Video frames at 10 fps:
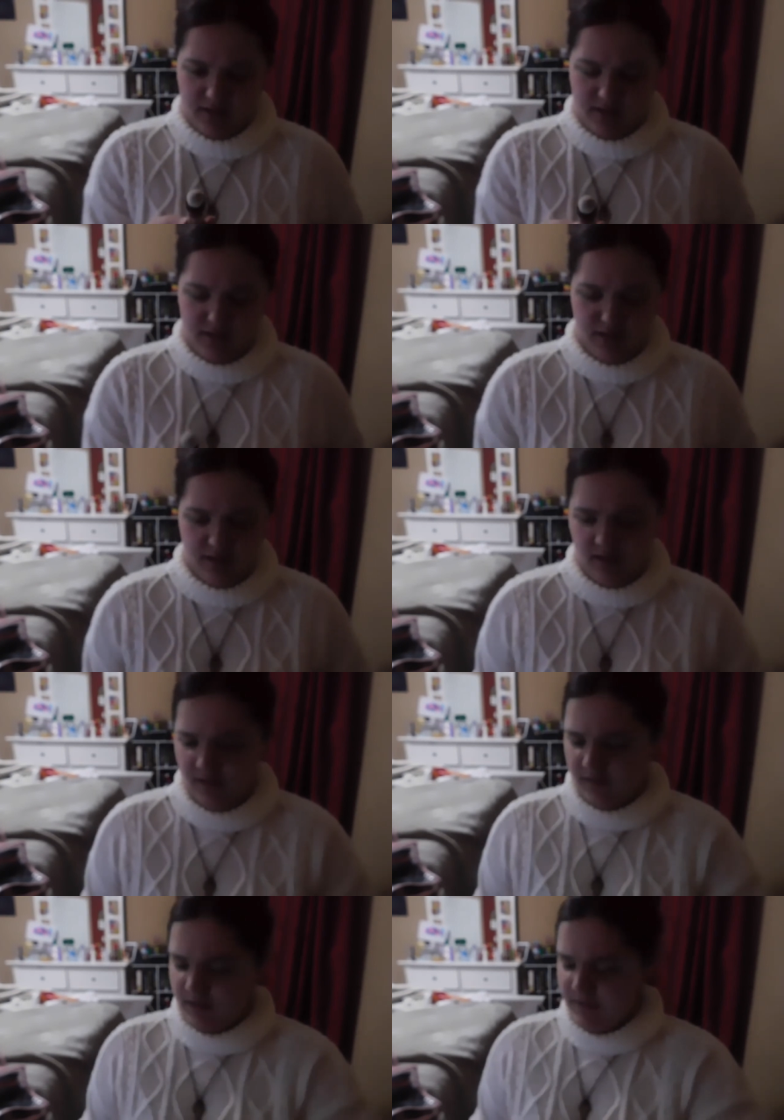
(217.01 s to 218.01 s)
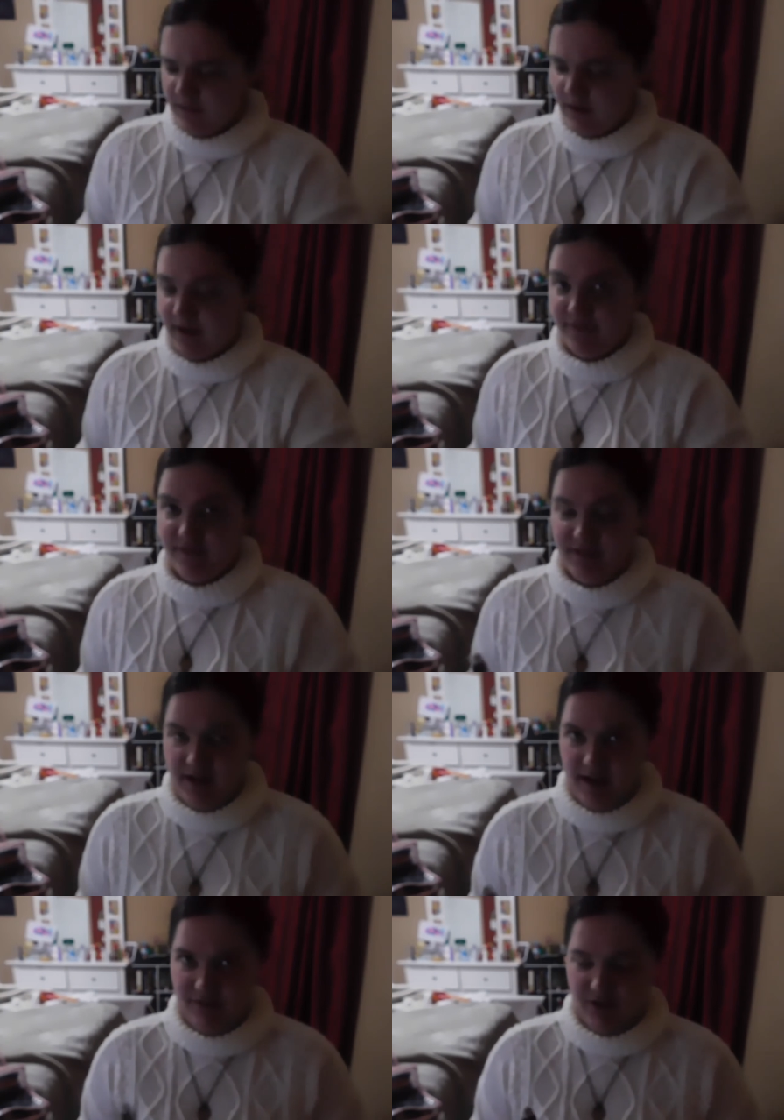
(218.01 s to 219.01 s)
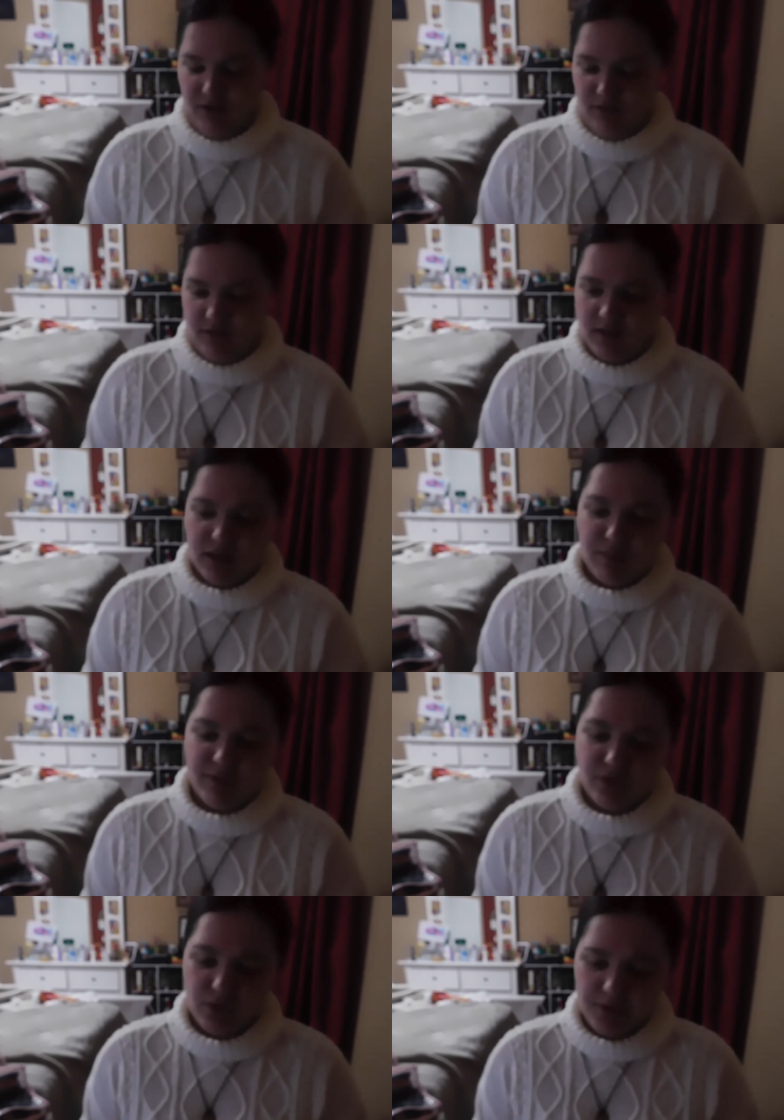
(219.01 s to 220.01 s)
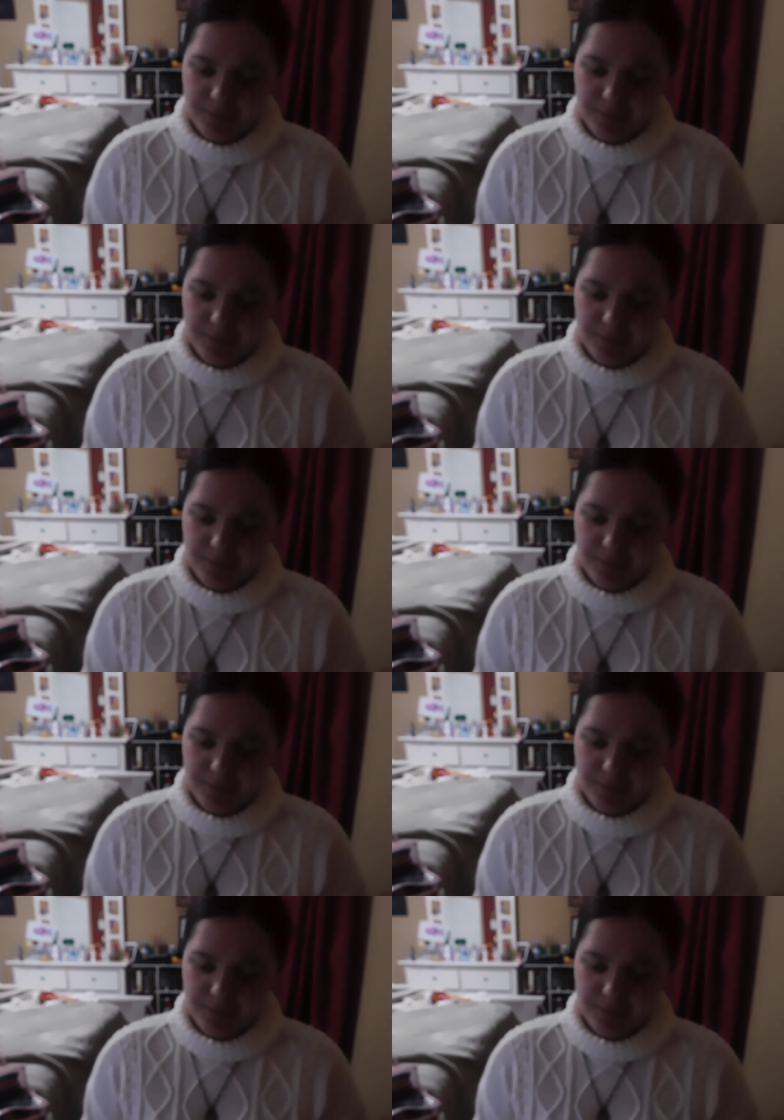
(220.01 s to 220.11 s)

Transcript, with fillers: concealer and I've never used this before.